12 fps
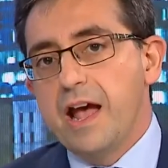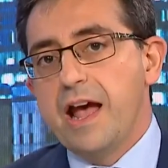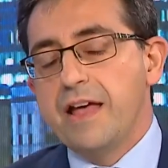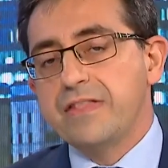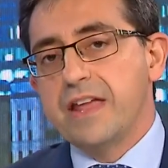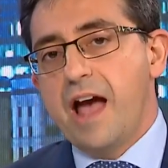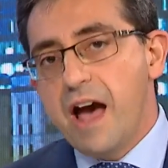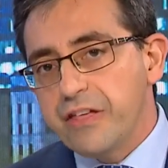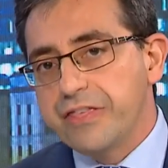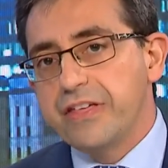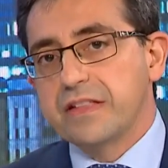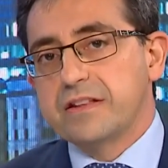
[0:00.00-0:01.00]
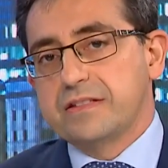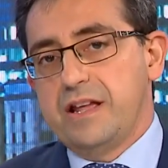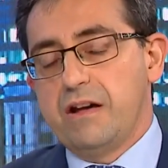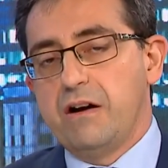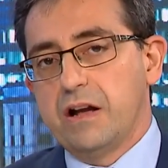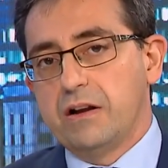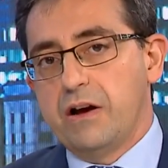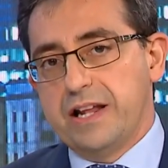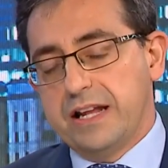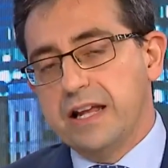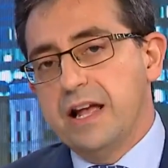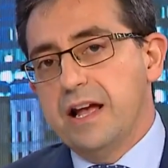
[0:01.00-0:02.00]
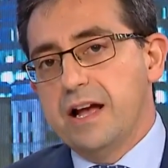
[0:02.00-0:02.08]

And the other thing that they're highlighting,